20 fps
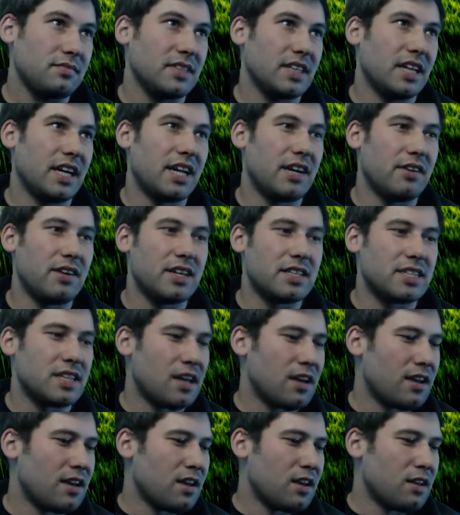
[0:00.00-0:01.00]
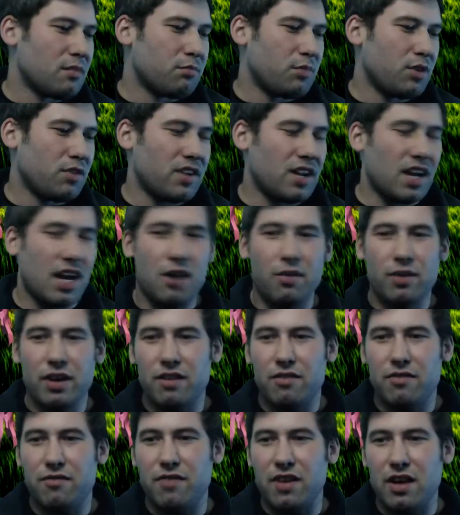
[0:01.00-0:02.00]
anyways, moving on. We
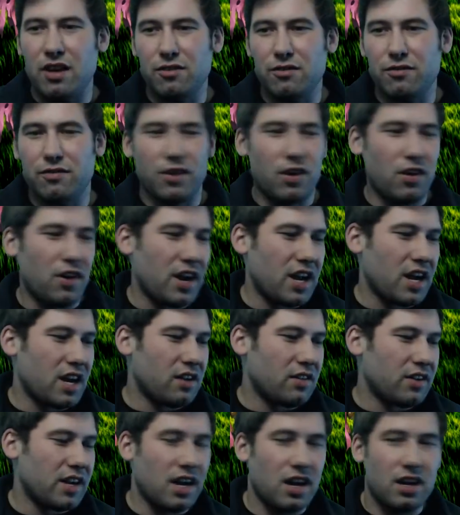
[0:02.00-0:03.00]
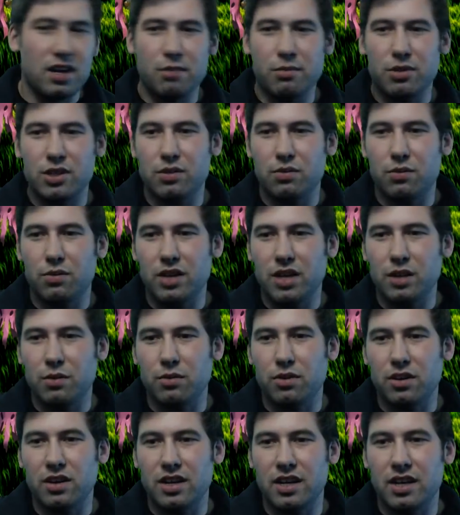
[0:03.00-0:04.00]
got Ferdie going in at number
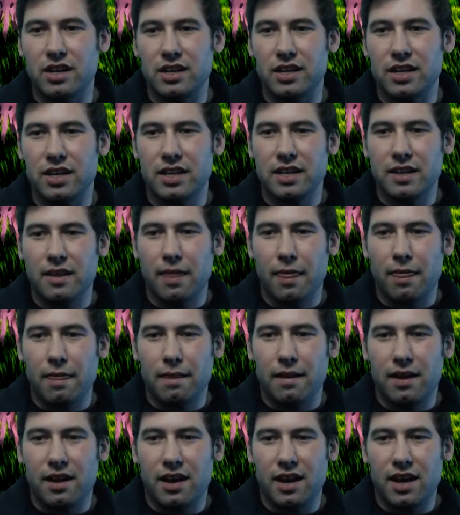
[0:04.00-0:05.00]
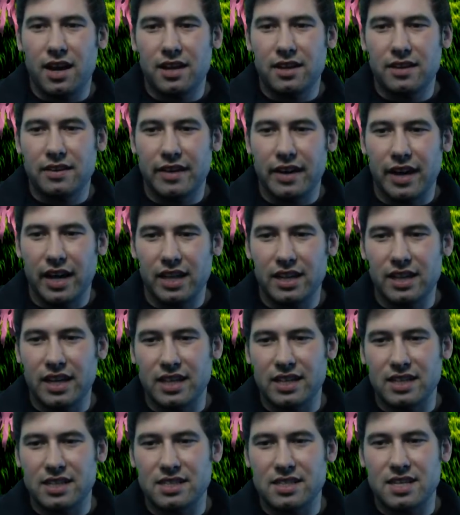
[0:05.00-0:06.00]
21. I like
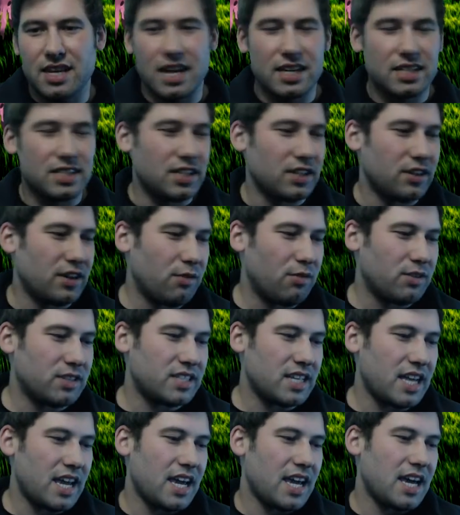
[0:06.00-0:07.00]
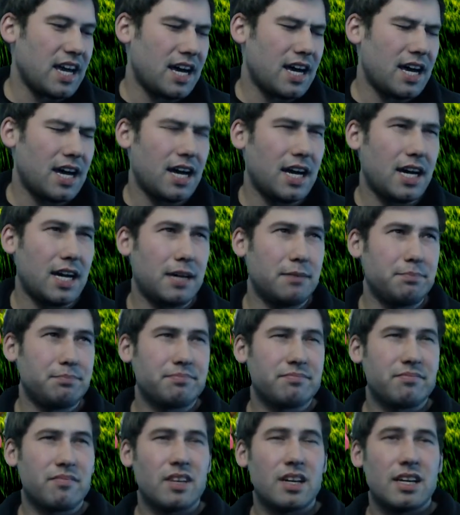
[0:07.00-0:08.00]
this attack too. It was a
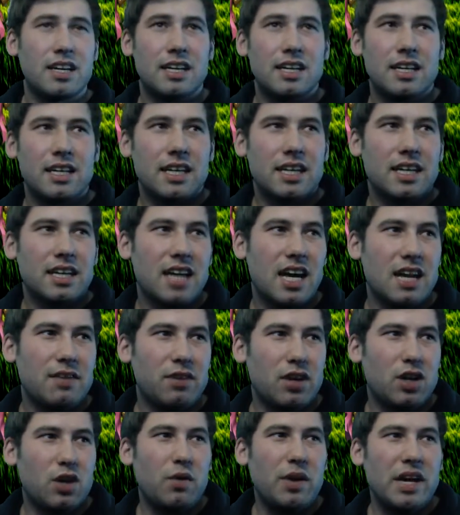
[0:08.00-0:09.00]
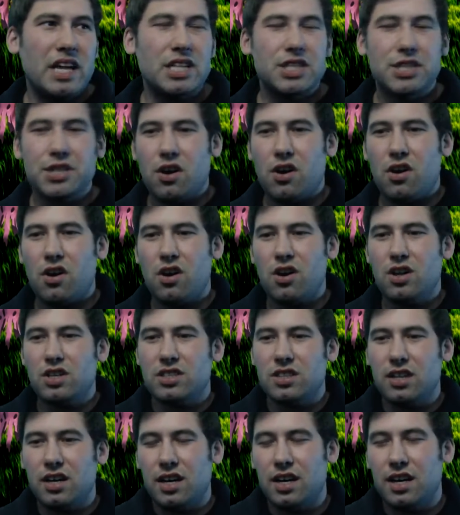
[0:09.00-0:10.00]
kind of a queen charge,
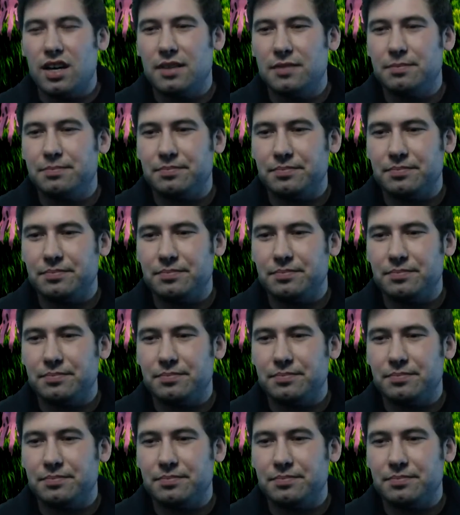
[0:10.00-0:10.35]
not